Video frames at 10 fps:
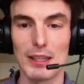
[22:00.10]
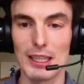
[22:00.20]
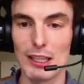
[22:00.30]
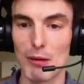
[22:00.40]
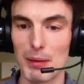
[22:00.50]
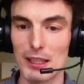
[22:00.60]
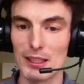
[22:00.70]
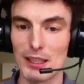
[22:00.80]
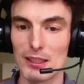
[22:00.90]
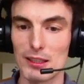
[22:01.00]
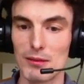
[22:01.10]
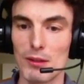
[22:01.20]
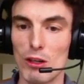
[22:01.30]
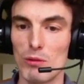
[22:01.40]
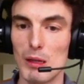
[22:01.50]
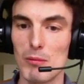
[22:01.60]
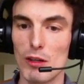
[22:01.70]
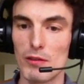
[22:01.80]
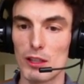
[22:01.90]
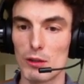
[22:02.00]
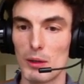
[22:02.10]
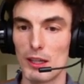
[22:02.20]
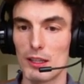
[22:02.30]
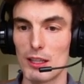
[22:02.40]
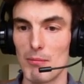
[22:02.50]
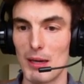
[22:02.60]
legal bases. We move your Twitter to